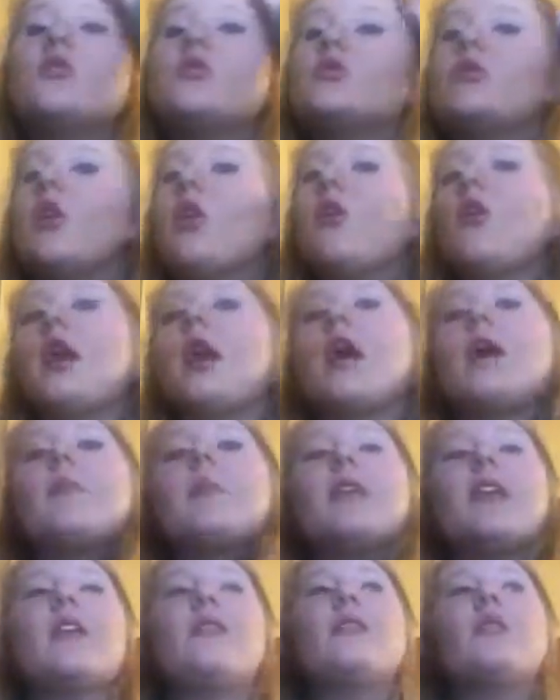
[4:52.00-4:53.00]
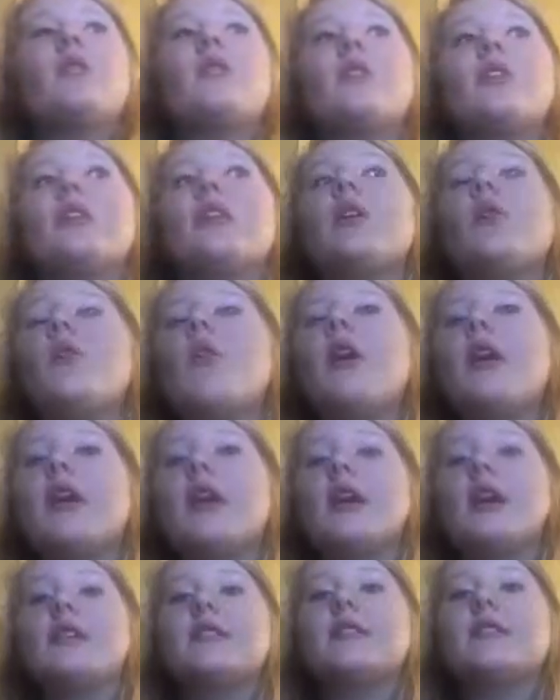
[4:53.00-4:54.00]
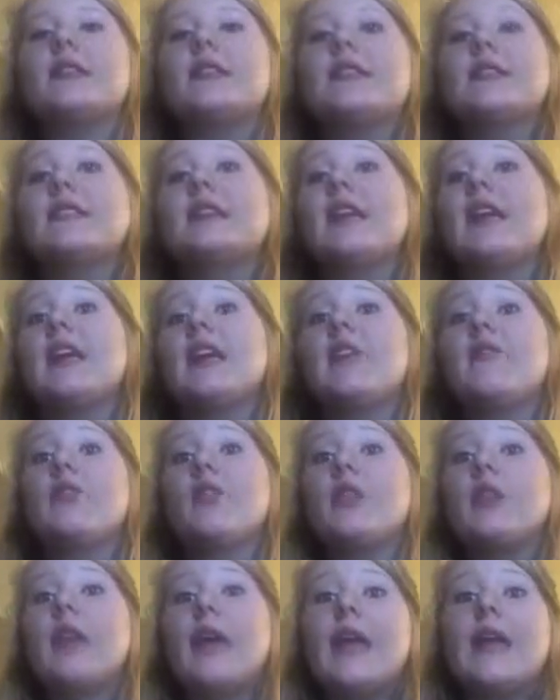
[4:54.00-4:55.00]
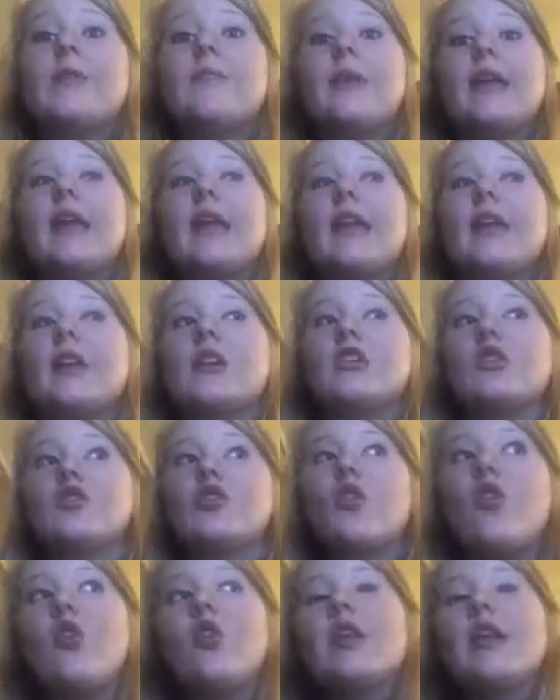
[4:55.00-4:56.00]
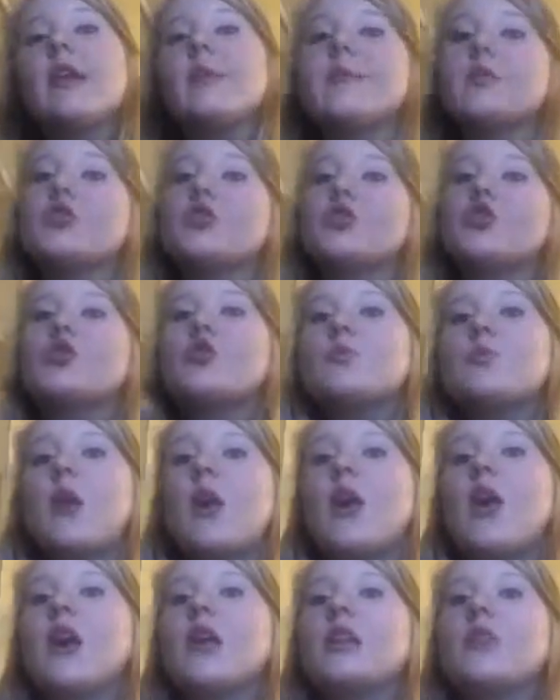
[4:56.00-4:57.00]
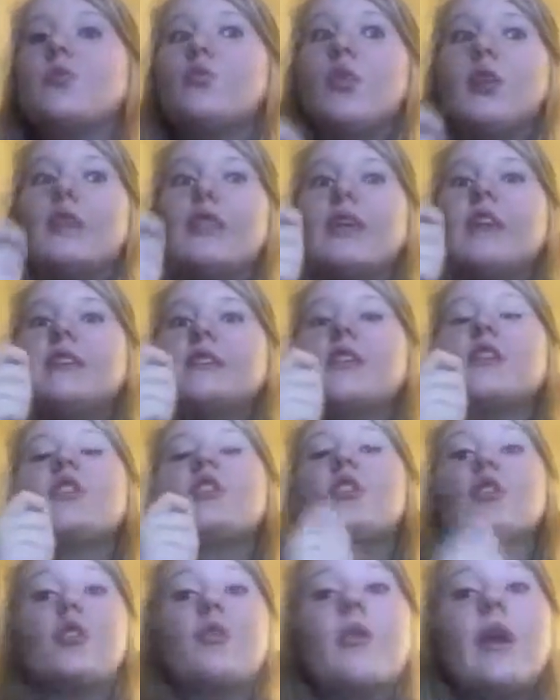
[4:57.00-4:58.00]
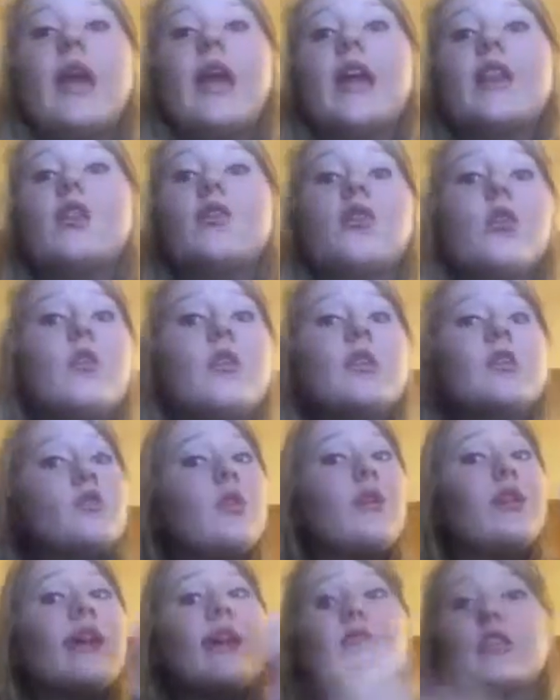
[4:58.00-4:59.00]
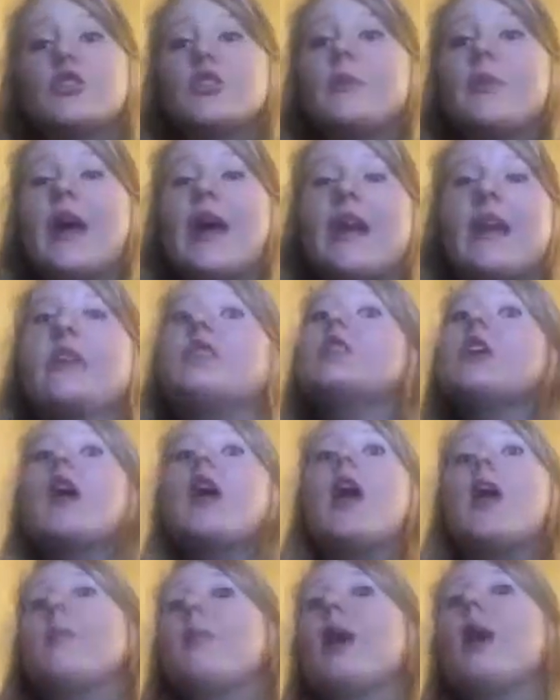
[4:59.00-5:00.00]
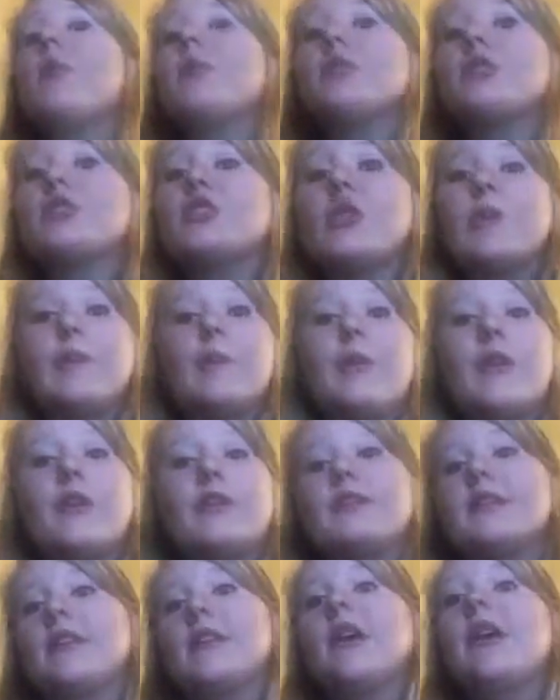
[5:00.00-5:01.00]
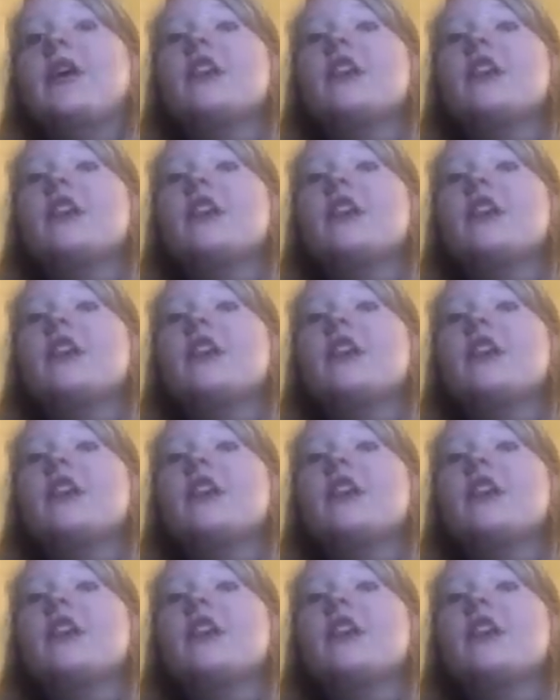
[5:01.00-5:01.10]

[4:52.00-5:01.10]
So, I mean, if you really want to succeed, if you're like me and controlling, but you're smart and you want things done your way and you don't want to do all that extra baggage, pair up with a stupid person.